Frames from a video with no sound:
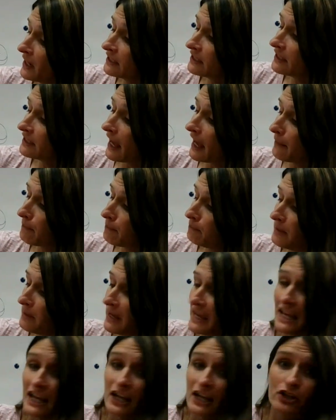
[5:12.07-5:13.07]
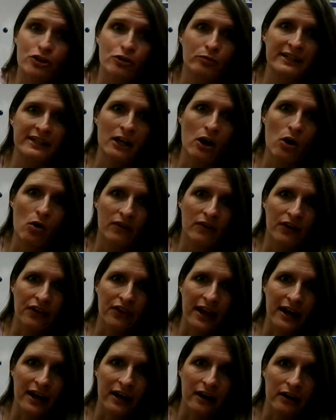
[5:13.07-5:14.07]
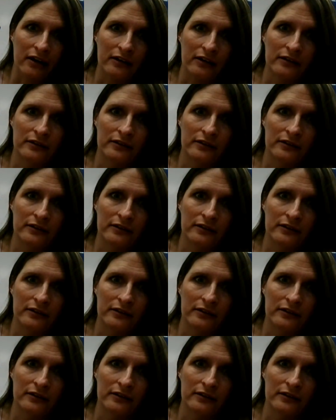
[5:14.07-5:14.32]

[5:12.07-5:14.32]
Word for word: to that big tree over there.